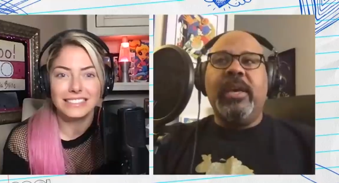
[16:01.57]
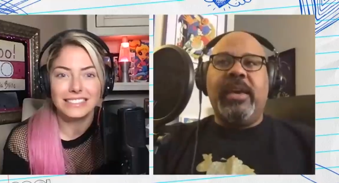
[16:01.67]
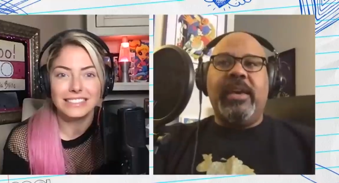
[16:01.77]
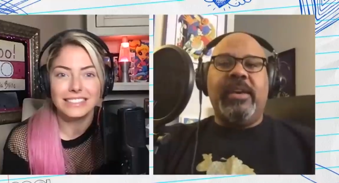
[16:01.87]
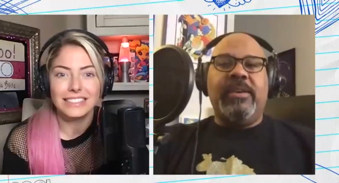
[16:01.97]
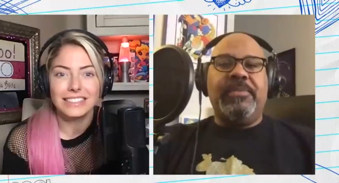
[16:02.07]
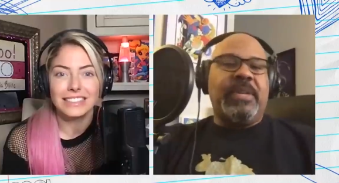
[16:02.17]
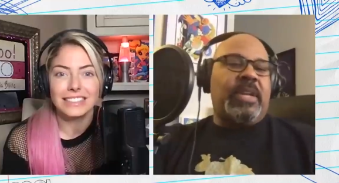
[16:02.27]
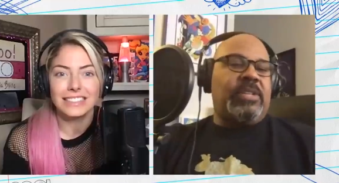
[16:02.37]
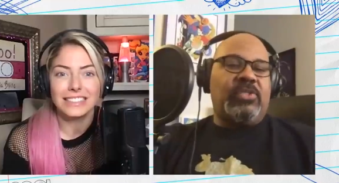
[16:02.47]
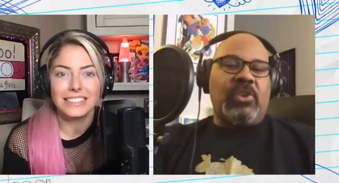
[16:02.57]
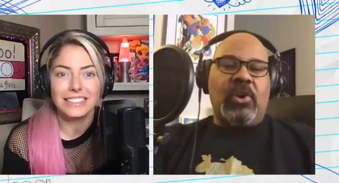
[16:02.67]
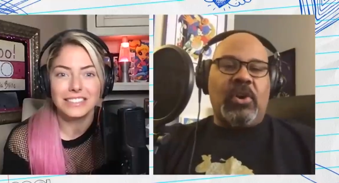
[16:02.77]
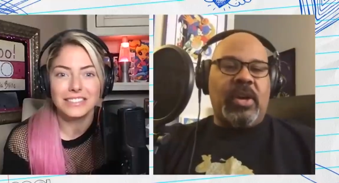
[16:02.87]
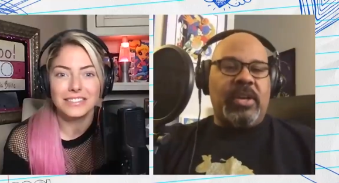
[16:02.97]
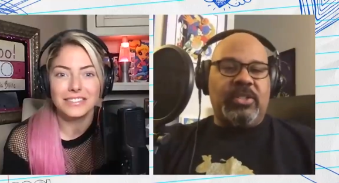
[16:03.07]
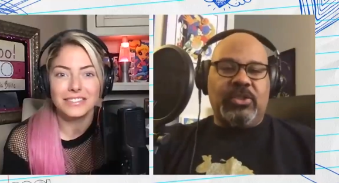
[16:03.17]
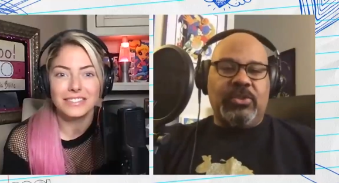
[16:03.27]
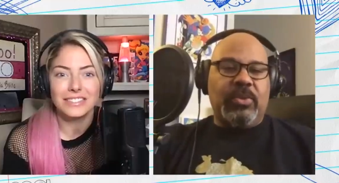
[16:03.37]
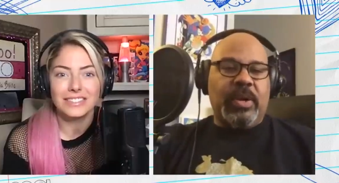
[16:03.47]
Speaker 1: And then I saw a
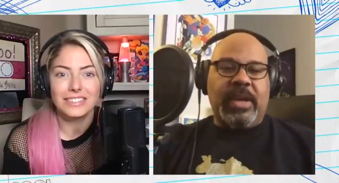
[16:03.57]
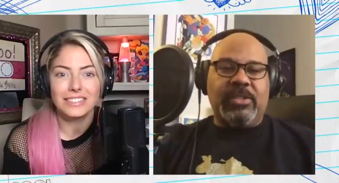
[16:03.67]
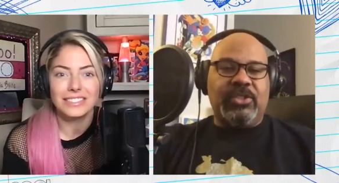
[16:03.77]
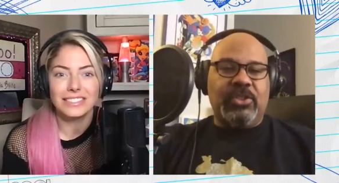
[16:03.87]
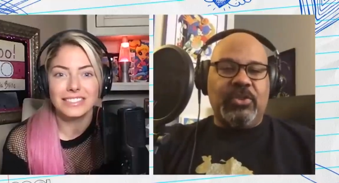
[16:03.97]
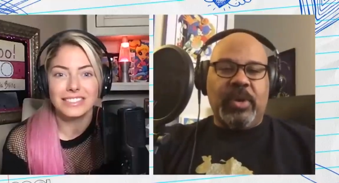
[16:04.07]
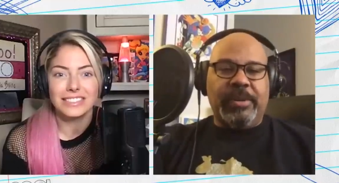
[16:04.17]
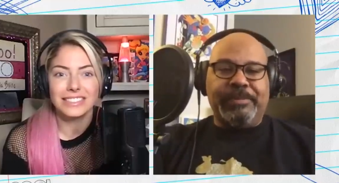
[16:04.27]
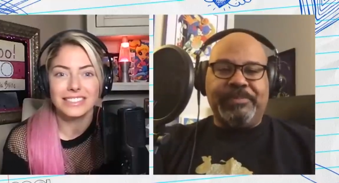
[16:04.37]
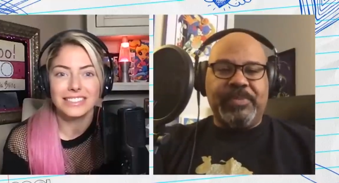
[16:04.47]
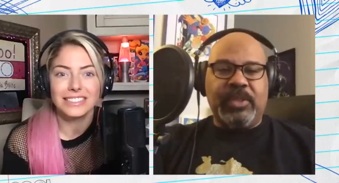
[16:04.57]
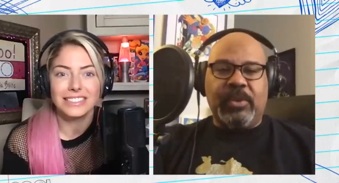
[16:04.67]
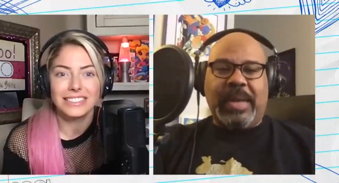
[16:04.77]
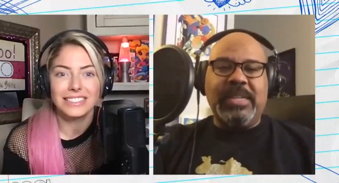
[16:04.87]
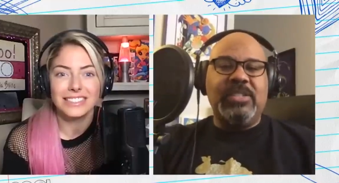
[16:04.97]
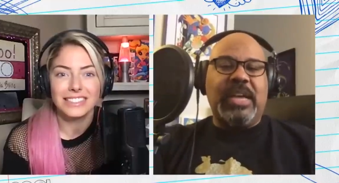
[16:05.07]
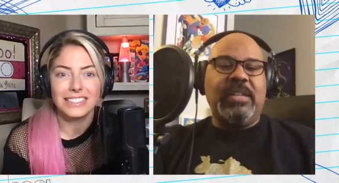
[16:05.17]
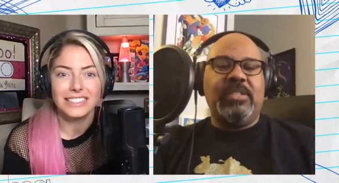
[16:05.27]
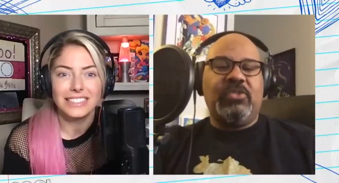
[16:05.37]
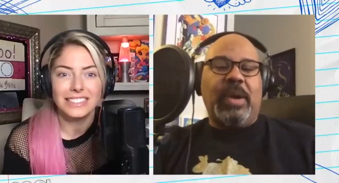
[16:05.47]
show choir, got in the show choir. So I didn't, I
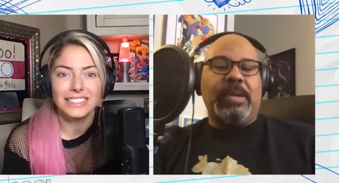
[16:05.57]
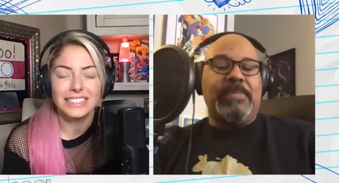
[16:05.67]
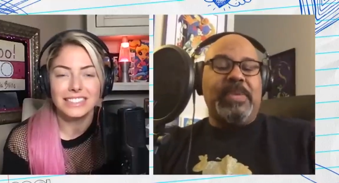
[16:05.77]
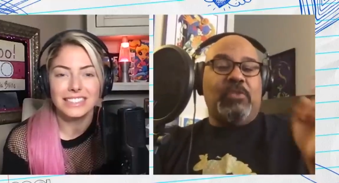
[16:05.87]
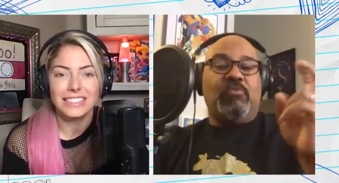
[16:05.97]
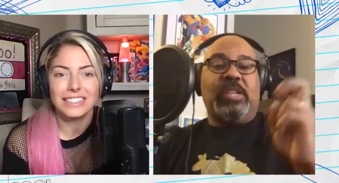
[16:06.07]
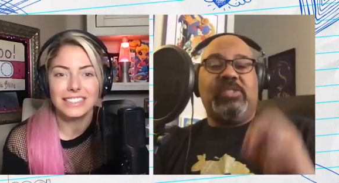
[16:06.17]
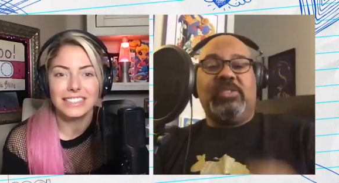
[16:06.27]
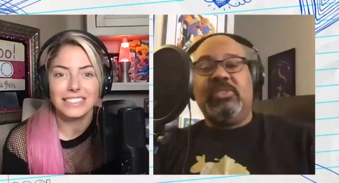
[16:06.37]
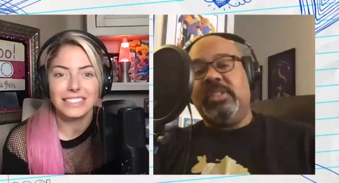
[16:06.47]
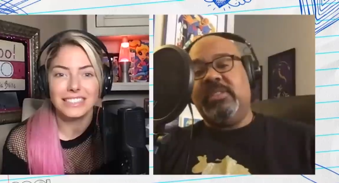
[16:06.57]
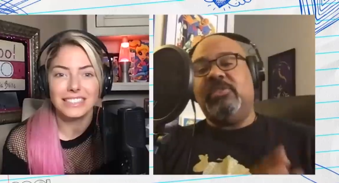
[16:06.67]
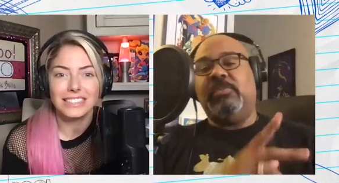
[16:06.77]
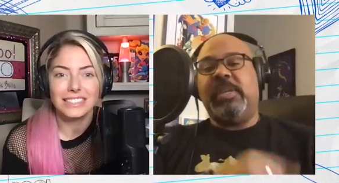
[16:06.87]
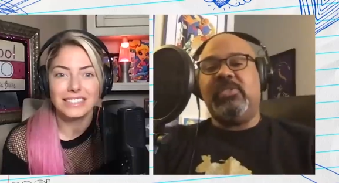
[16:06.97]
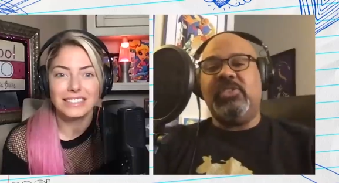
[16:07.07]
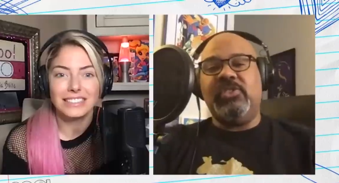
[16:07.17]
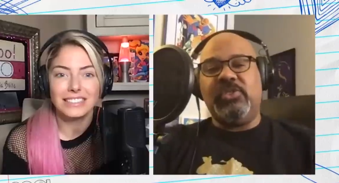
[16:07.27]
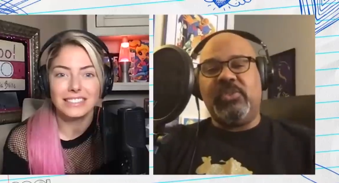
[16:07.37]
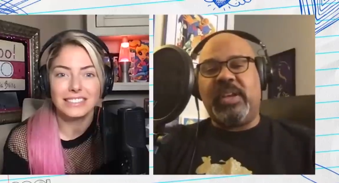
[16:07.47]
didn't try to be a wrestler until my senior
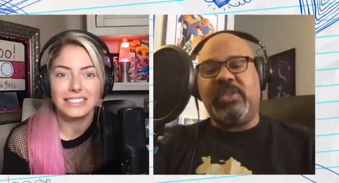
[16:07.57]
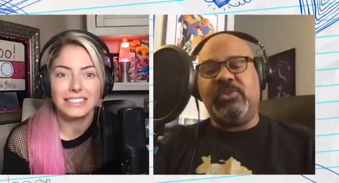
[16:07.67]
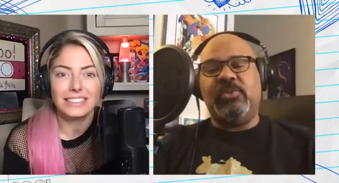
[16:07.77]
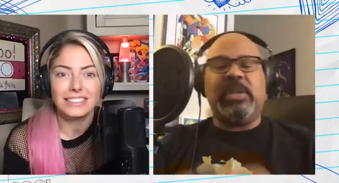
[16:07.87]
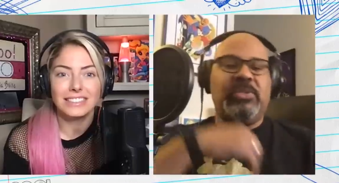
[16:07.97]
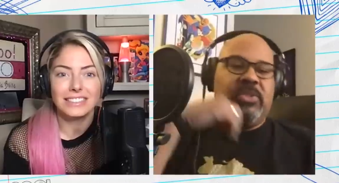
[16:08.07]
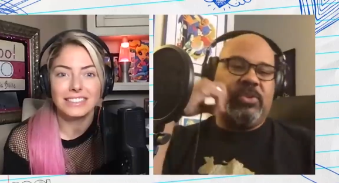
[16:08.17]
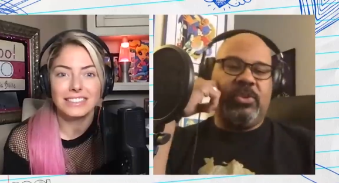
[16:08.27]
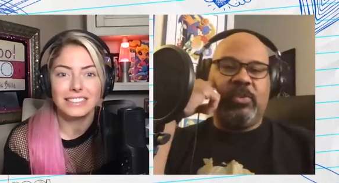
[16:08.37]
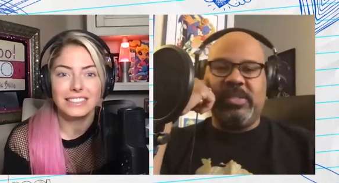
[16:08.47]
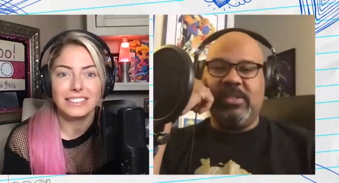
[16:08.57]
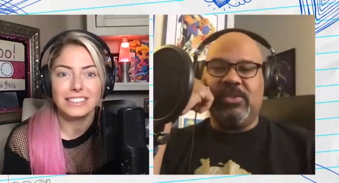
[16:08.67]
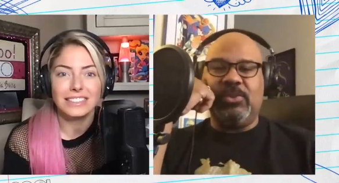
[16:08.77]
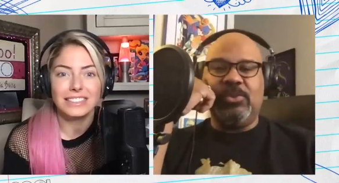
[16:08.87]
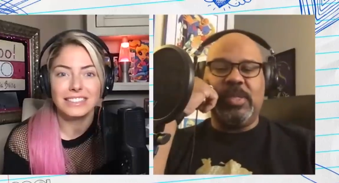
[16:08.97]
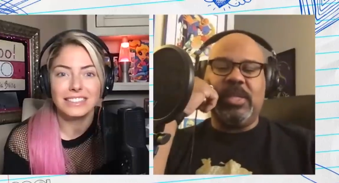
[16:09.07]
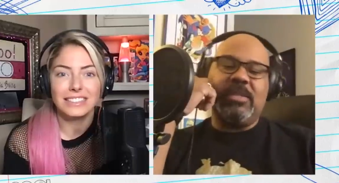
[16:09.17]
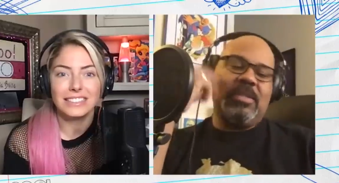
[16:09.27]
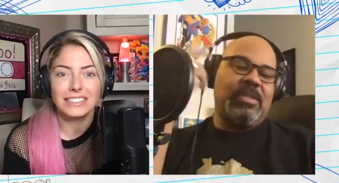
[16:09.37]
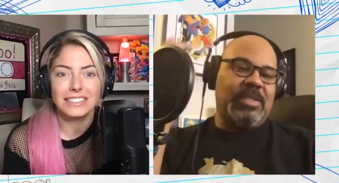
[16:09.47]
year of high school when I was going to go to wrestling school. But
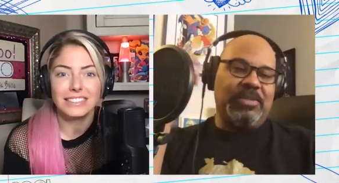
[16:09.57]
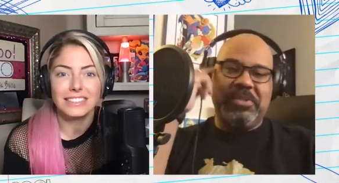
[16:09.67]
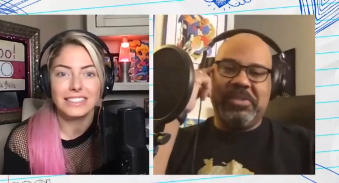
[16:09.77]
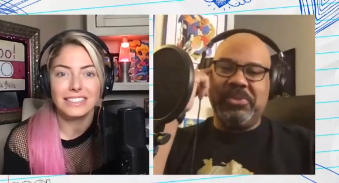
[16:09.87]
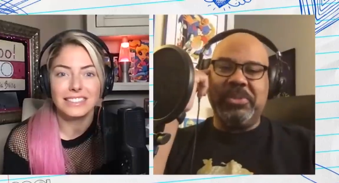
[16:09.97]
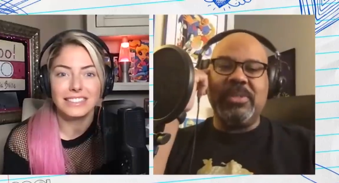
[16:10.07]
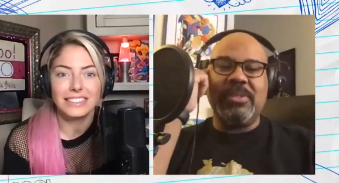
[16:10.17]
that's a different story.